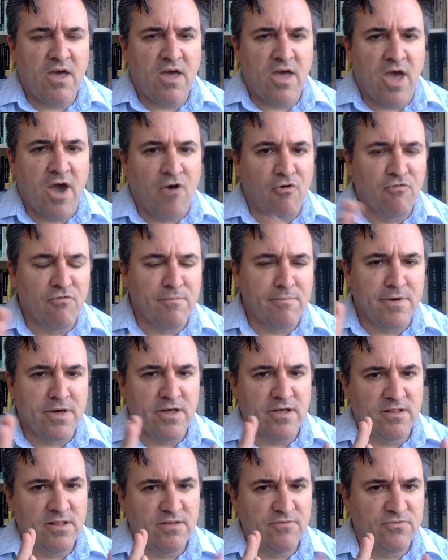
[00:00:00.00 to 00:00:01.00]
alpha
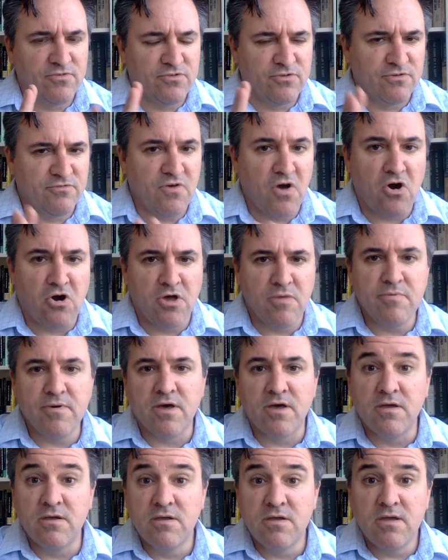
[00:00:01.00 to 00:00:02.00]
male, even sort of
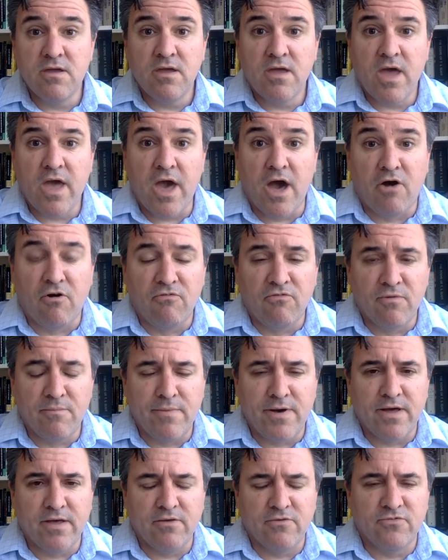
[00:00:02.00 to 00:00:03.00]
hyper alpha
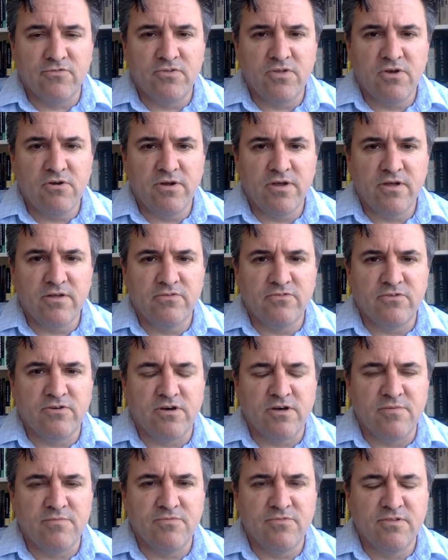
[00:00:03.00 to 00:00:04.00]
male
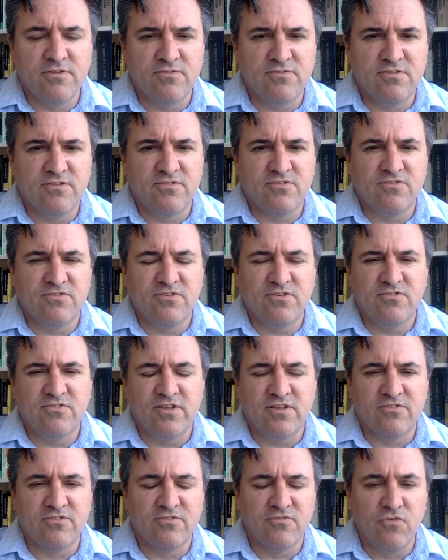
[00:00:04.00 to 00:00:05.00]
stereotypes. There's this
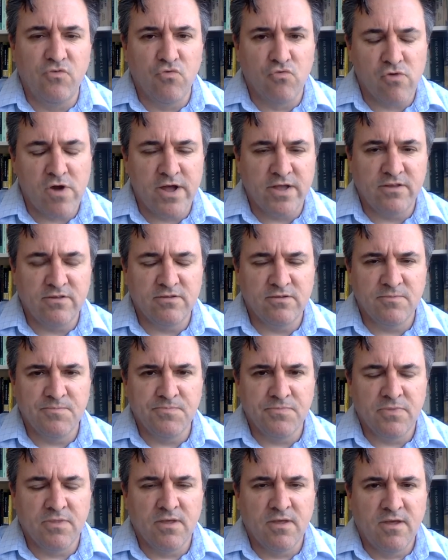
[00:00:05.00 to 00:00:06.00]
sense of great
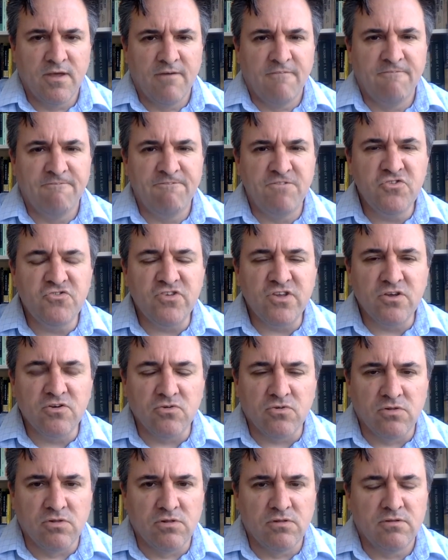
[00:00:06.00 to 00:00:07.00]

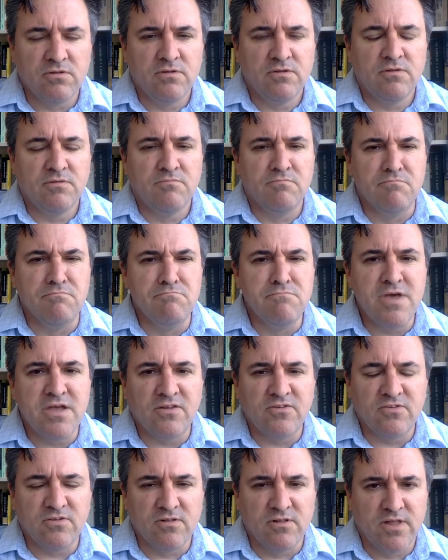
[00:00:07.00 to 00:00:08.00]
physical,
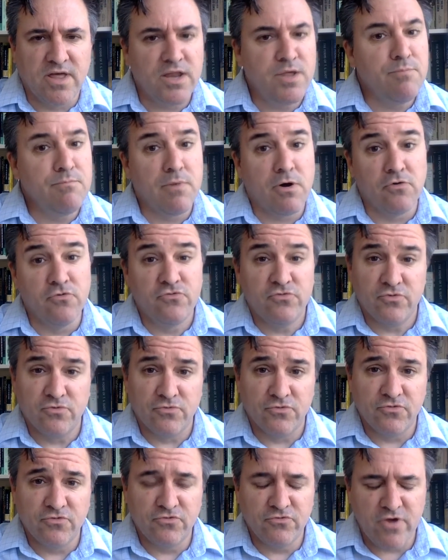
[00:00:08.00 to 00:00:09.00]
mental, and emotional
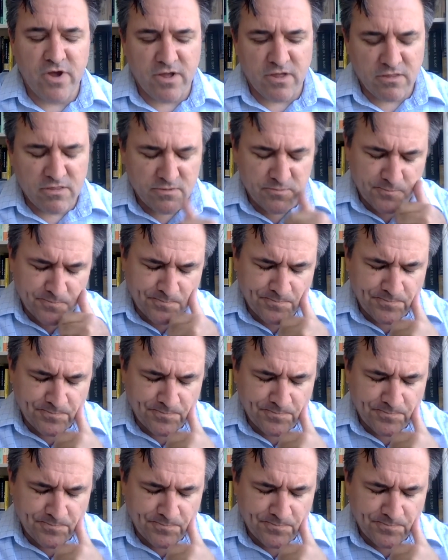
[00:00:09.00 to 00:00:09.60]
strength.